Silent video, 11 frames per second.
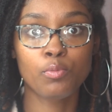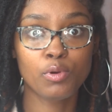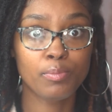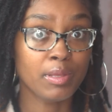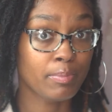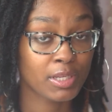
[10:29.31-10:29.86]
will
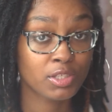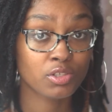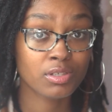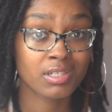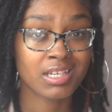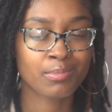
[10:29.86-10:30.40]
be
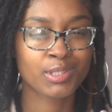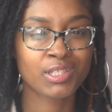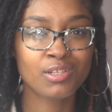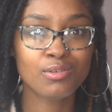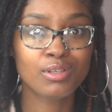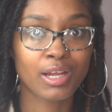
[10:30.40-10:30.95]
Pinterest. I'm
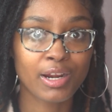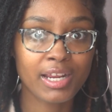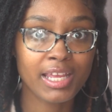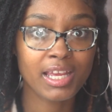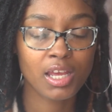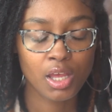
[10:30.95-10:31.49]
still
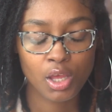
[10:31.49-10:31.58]
learning